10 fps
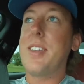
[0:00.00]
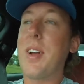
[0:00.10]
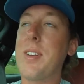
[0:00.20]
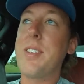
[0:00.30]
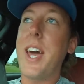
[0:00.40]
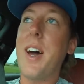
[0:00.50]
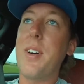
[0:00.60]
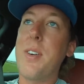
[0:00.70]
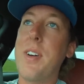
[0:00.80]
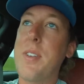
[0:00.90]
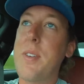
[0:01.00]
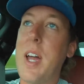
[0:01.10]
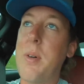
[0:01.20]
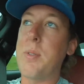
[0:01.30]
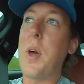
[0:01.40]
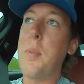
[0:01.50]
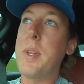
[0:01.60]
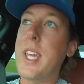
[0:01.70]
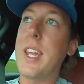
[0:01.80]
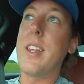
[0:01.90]
turns out I was
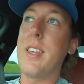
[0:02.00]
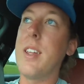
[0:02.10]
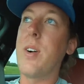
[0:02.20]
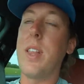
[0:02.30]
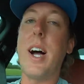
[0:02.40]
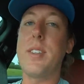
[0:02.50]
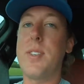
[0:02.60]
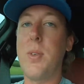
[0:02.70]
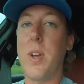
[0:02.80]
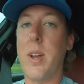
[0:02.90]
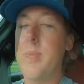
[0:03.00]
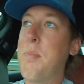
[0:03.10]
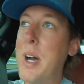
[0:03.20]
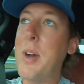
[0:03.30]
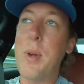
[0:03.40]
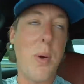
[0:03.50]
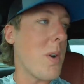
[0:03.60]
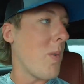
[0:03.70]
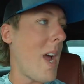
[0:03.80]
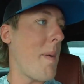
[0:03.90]
hoping to get it, you know, a lot sooner, but we
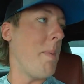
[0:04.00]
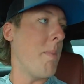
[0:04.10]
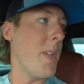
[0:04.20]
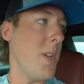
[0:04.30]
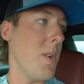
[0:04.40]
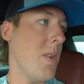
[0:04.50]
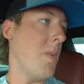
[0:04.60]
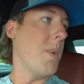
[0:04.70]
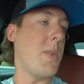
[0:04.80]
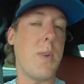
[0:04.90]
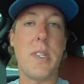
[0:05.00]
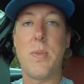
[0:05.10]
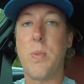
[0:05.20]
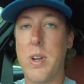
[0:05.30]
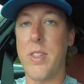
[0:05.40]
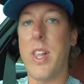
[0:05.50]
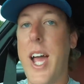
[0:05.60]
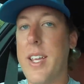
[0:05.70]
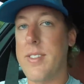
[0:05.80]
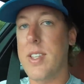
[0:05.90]
ordered Rapid Blue, which was one of the
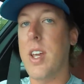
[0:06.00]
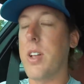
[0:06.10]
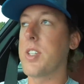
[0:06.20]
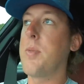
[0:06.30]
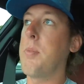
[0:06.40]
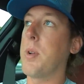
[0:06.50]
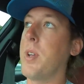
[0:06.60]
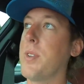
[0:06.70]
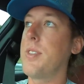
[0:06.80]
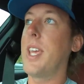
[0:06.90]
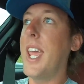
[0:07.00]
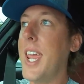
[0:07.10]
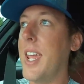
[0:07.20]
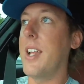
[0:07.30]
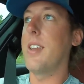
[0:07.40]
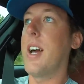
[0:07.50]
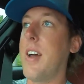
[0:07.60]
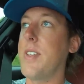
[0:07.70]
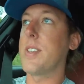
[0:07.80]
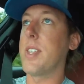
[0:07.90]
last colors to be produced, and
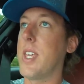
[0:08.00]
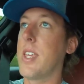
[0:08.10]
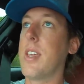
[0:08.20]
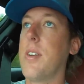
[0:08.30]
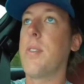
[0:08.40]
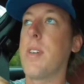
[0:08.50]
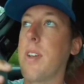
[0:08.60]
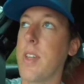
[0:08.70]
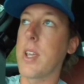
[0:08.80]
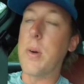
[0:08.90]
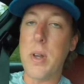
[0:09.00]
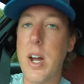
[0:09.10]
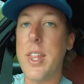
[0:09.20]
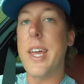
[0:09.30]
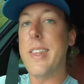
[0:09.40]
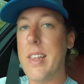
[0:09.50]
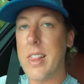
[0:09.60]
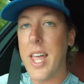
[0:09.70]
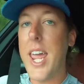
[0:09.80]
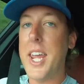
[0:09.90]
obviously, with everything going on, that
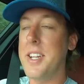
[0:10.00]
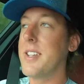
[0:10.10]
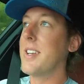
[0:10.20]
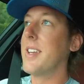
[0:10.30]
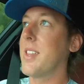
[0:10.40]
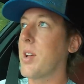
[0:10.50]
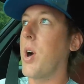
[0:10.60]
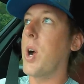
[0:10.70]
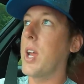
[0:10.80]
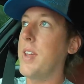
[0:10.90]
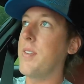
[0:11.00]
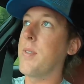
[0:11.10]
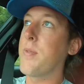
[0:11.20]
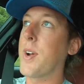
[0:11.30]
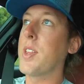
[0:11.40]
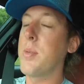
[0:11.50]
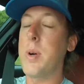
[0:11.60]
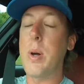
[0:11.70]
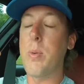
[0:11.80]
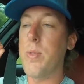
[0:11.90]
delayed the car even further,
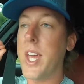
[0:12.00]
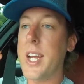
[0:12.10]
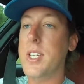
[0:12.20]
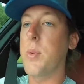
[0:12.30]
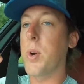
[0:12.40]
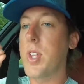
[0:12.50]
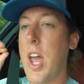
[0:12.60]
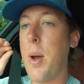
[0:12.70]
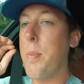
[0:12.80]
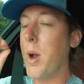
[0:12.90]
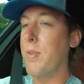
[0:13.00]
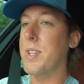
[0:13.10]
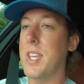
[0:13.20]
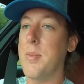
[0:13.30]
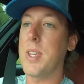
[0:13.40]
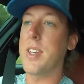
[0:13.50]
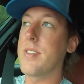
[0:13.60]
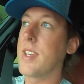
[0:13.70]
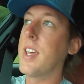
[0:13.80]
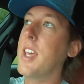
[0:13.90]
but that actually worked out perfectly because